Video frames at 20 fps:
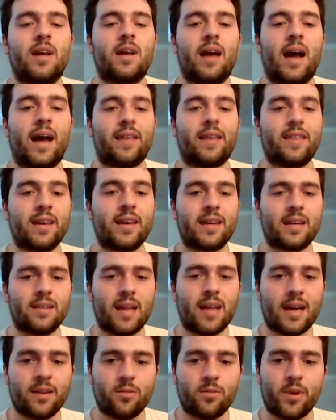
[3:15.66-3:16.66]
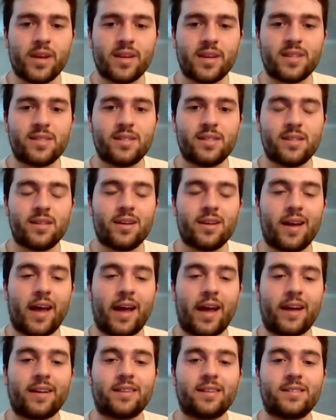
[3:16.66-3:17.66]
think in a lot of ways,
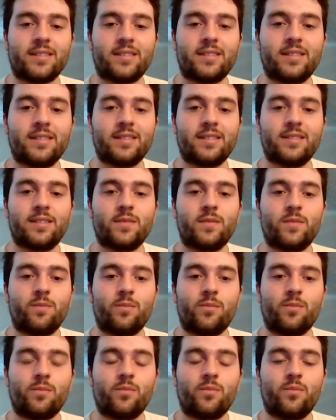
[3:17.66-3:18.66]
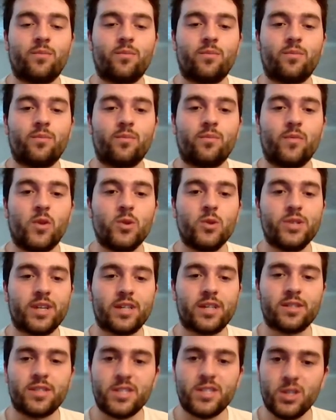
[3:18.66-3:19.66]
as music
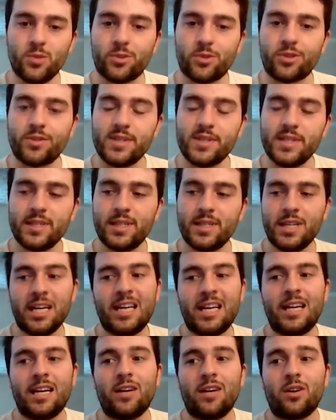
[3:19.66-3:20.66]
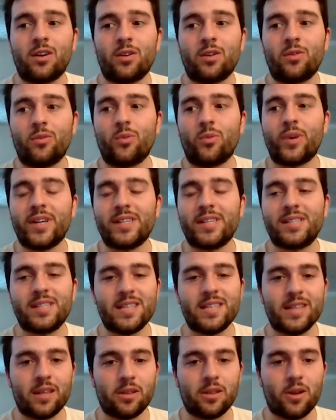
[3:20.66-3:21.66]
consumers, we see
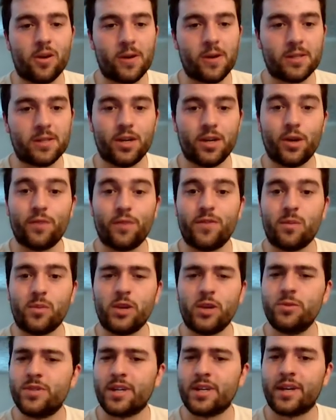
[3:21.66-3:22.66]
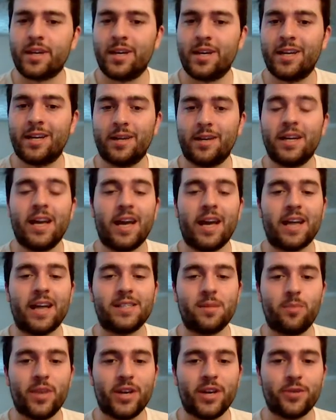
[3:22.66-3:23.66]
the loss of the music as a
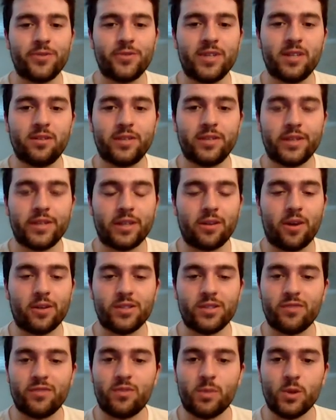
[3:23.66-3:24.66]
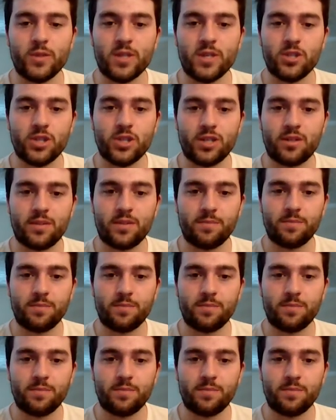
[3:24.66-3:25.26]
bigger deal than the loss of the musician,